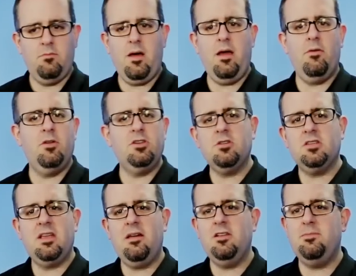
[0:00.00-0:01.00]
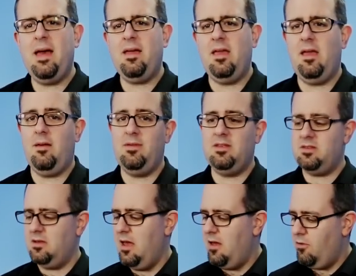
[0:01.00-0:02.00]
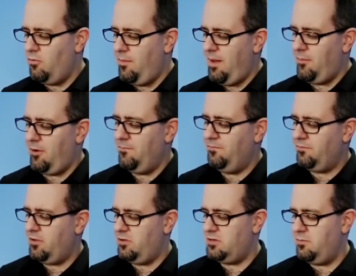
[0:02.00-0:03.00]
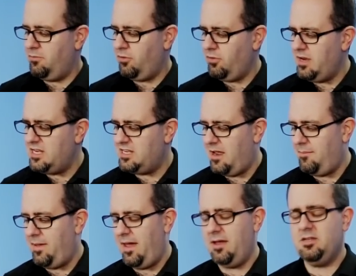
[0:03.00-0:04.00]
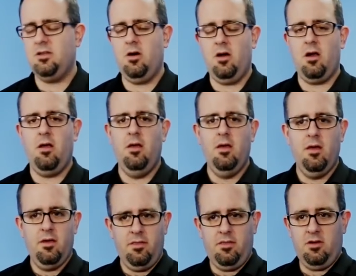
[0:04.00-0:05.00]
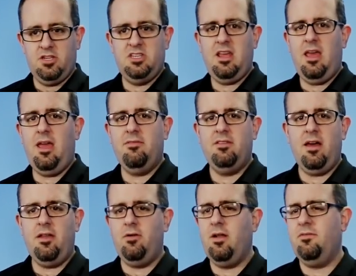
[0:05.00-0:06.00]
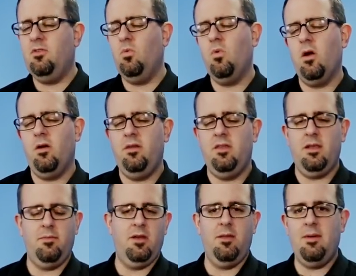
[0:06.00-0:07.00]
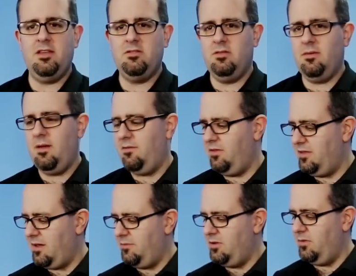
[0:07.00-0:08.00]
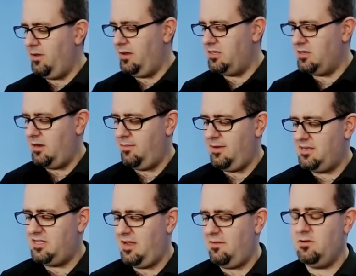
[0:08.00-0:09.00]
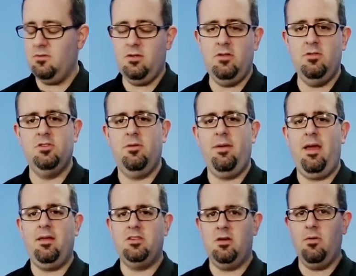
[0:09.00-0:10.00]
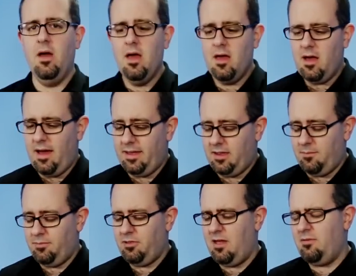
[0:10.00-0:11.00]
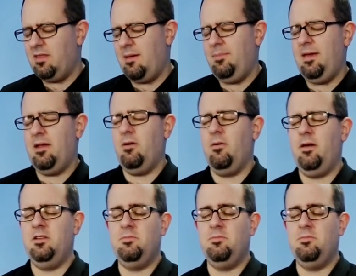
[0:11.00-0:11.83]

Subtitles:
my original sound is back again, because remember, those preset banks they're saved. I don't have to worry that I'm going to mess with them. Everything I'm doing is going to be saved to a user bank. So I can play with that piano around